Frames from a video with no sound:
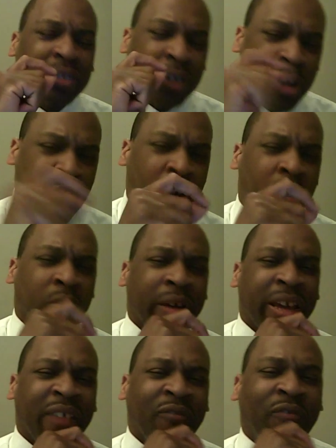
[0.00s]
thorough
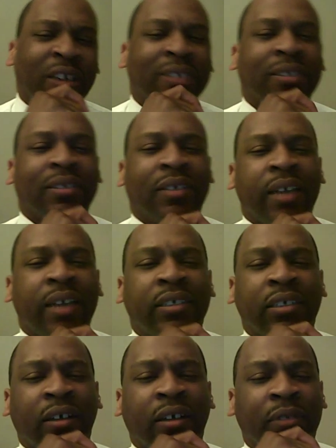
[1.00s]

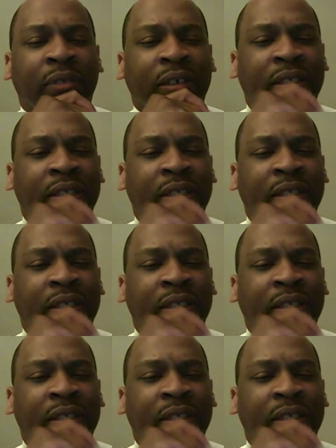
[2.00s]
investigation of the